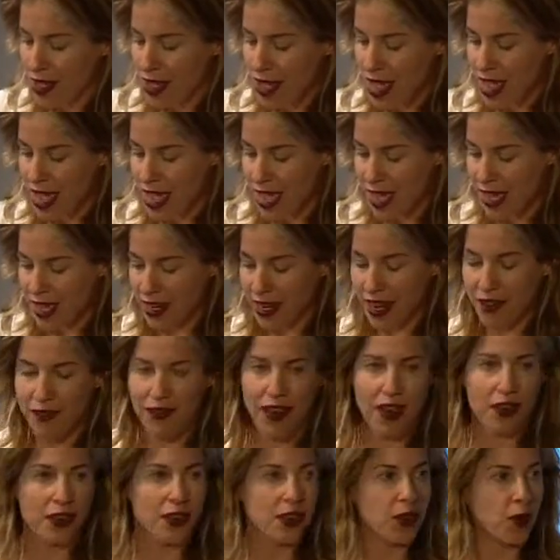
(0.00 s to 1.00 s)
and I
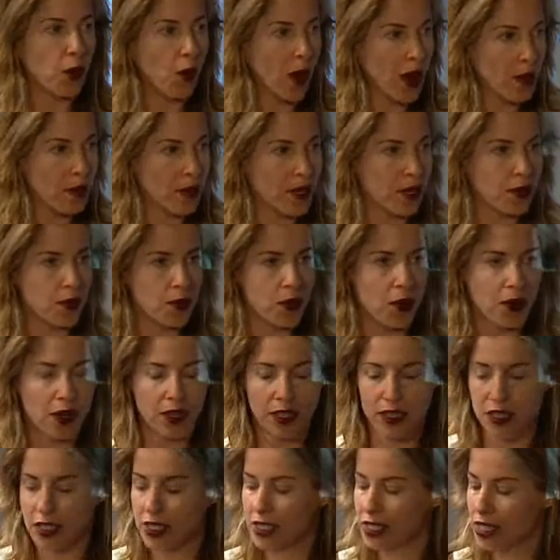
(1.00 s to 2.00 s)
founded the Webby
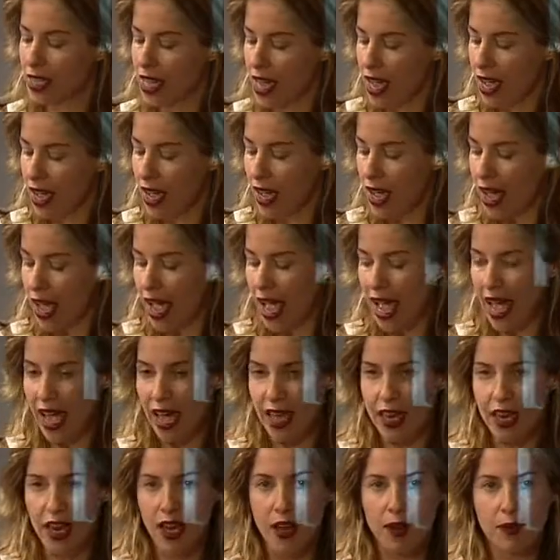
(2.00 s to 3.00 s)
Awards.
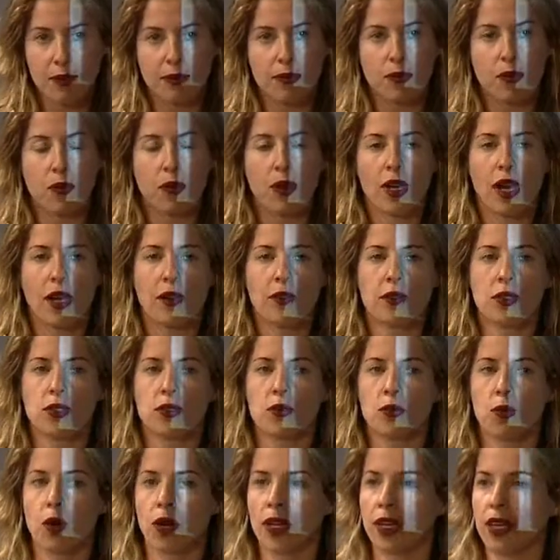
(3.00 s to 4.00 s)
And um, when I was
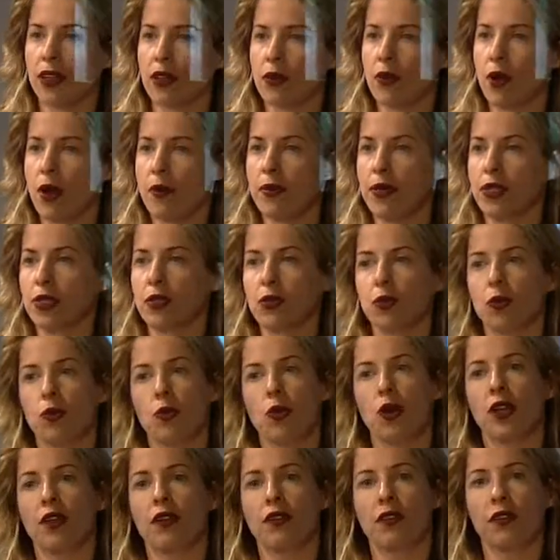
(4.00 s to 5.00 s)
working on the Webbies,
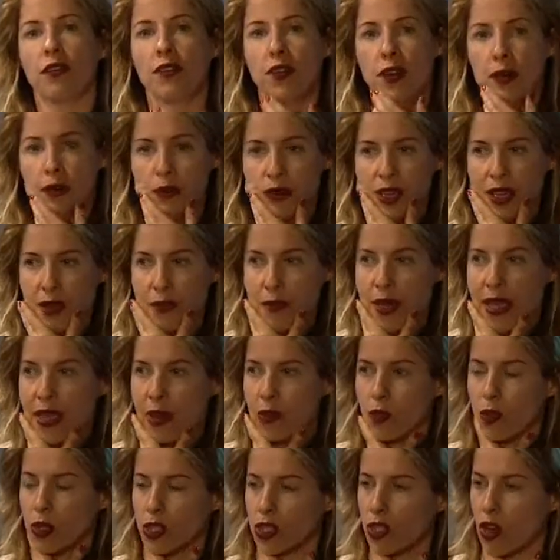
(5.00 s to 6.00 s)
one of the films I made
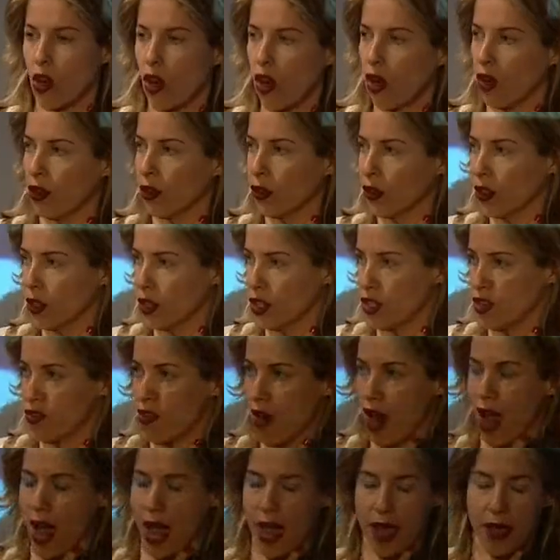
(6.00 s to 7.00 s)
was called The
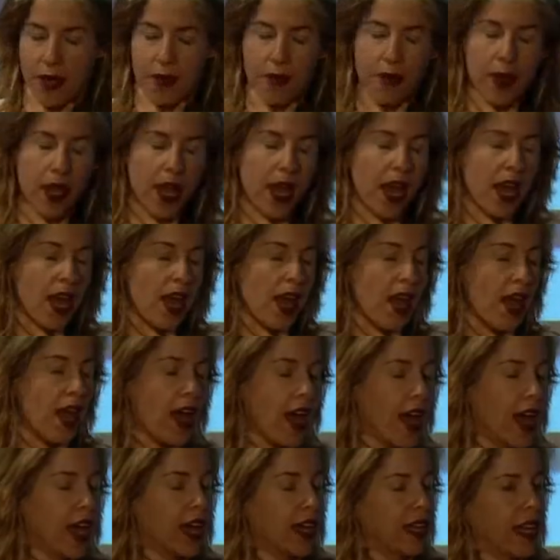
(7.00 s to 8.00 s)
Tribe.
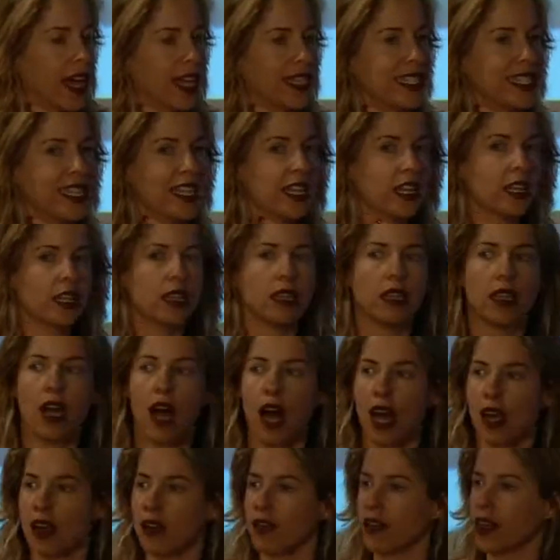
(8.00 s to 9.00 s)
And I did a
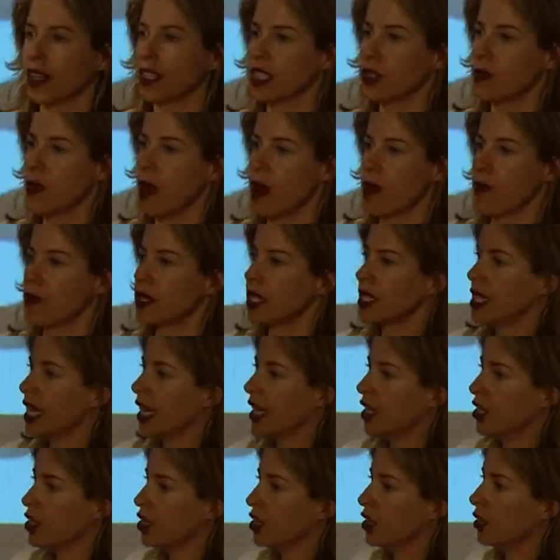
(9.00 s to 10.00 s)
lot of
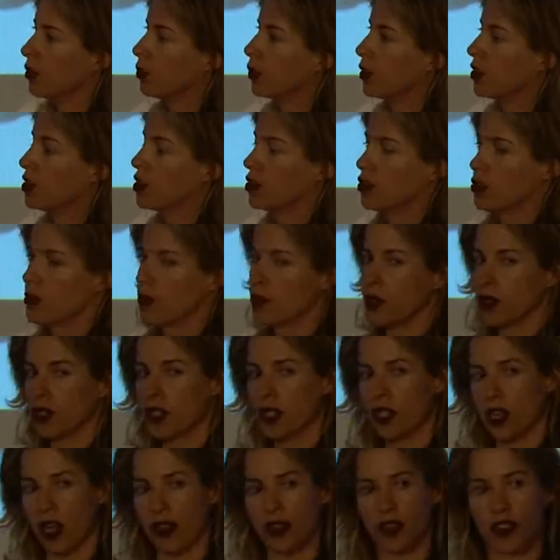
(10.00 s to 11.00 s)
experimentation with
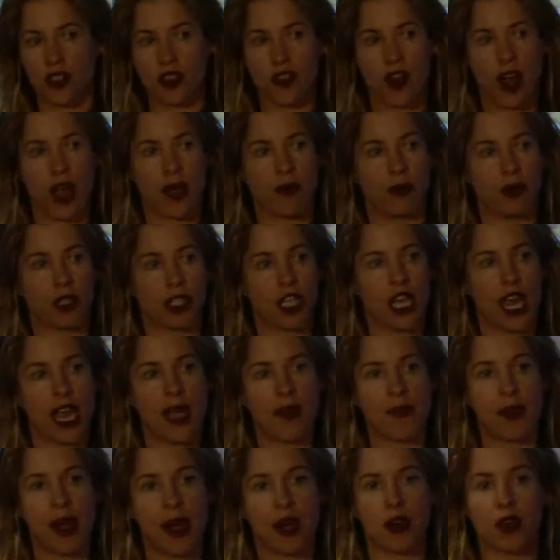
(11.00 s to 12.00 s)
distribution on The Tribe, which
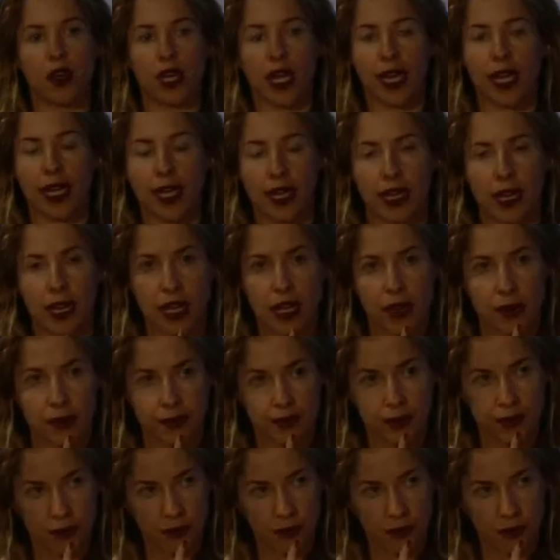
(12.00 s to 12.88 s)
came out in um,